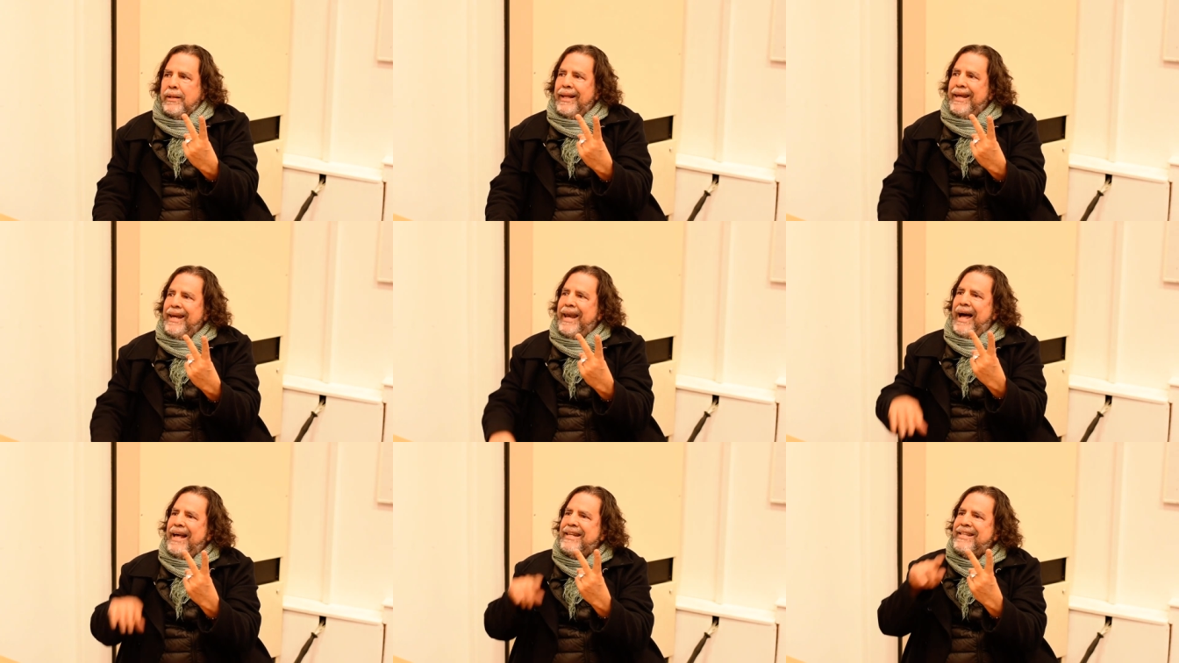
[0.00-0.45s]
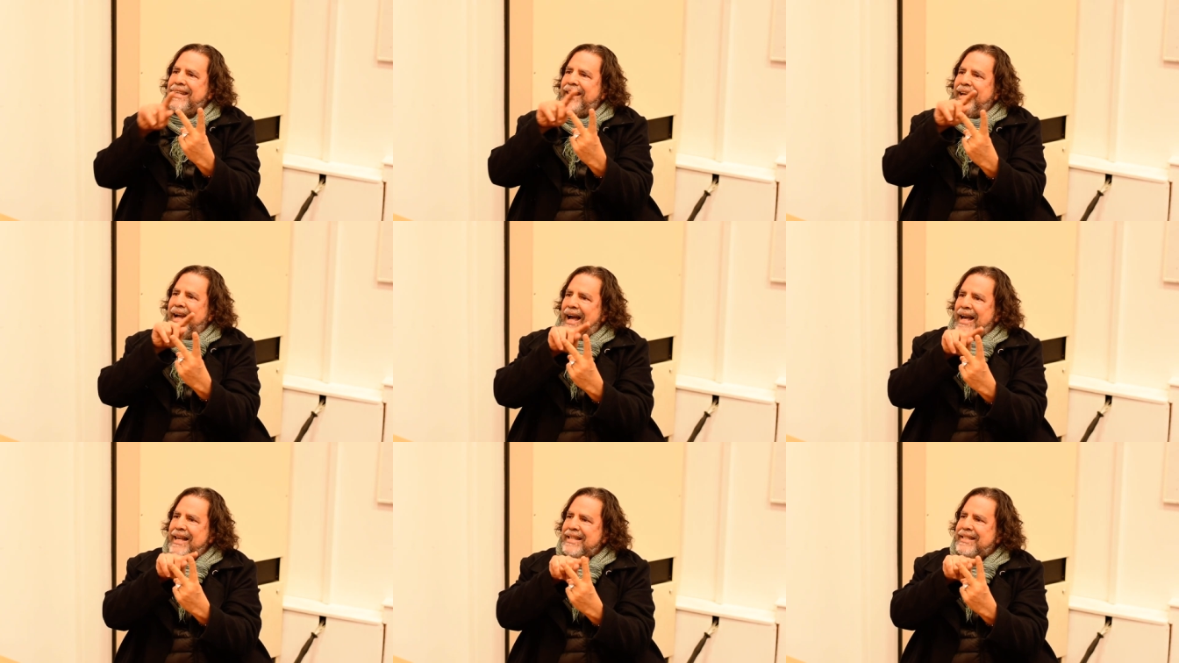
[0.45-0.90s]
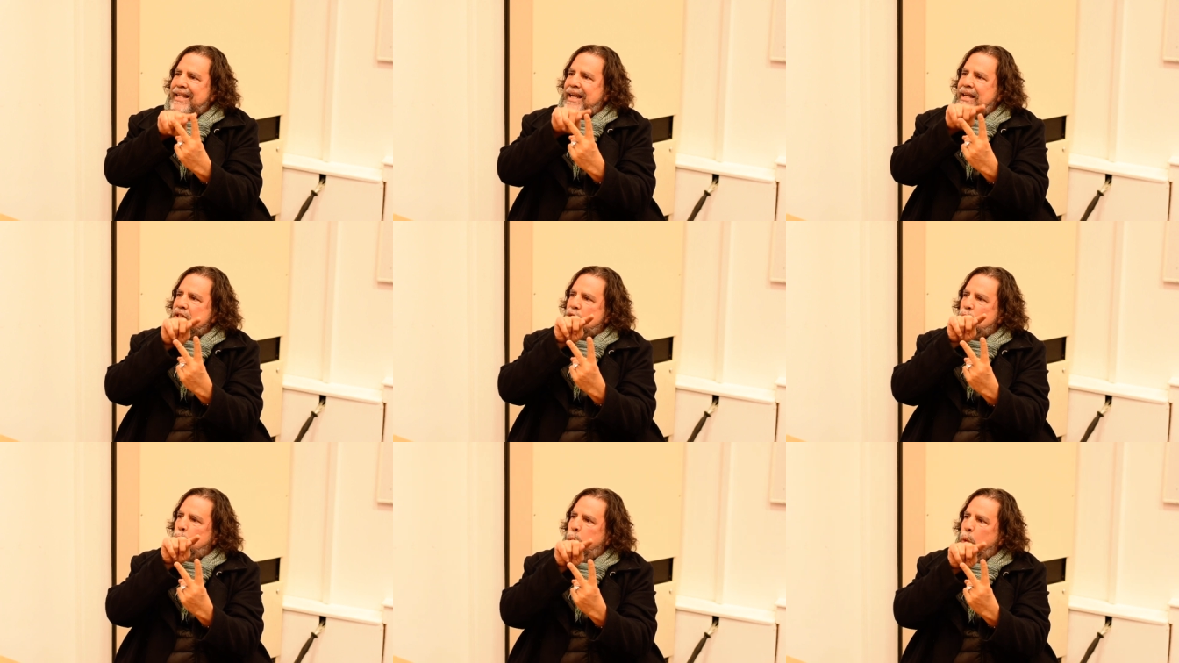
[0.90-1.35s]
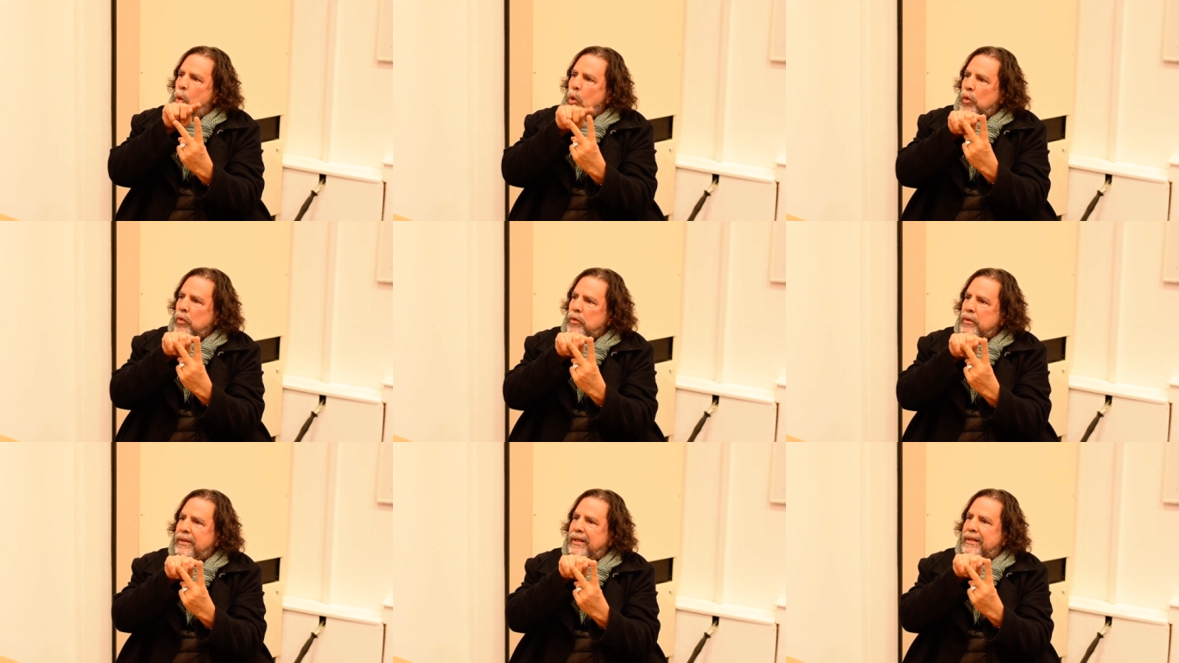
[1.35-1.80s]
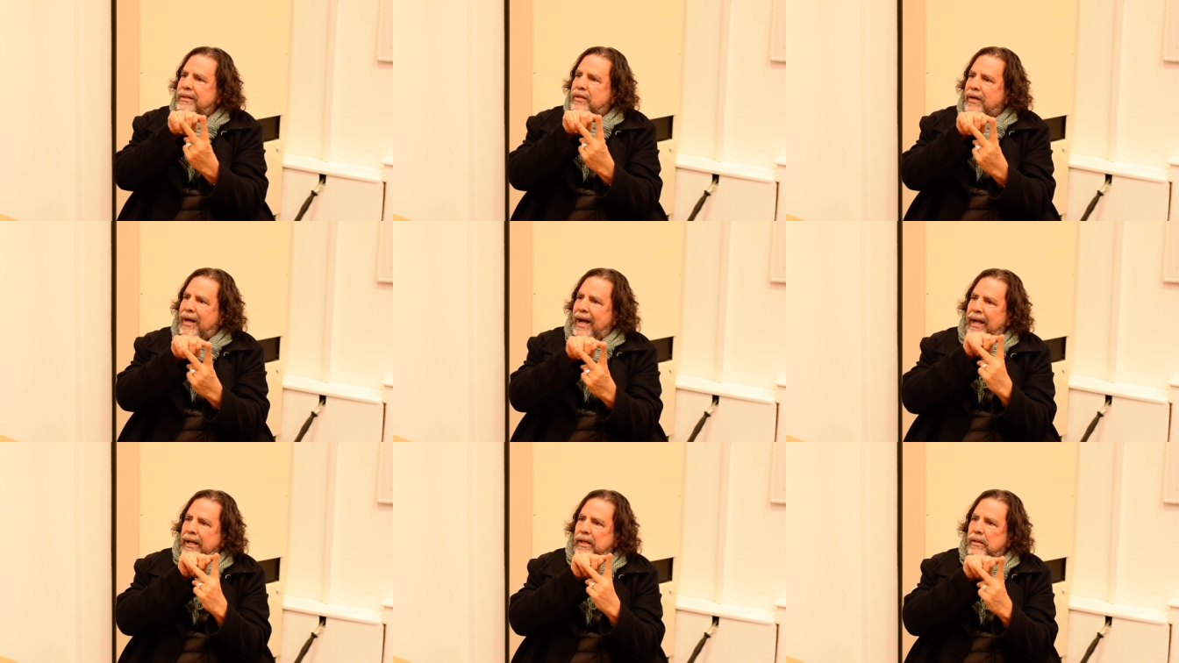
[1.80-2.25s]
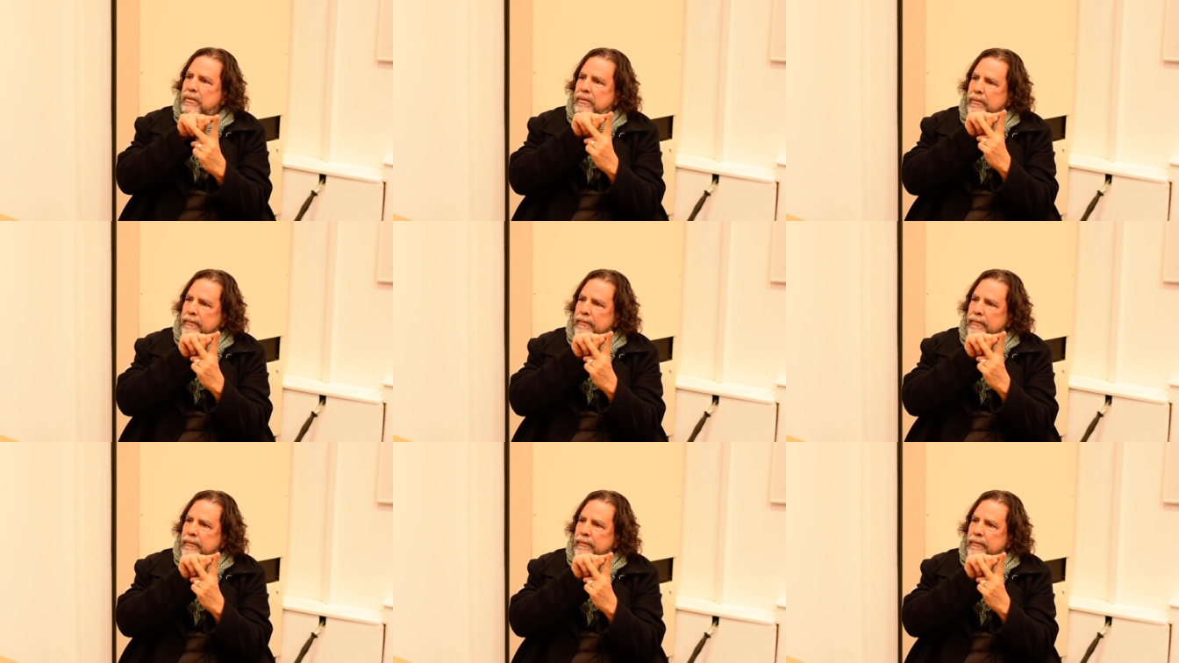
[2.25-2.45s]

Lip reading: Las Casas won the trial.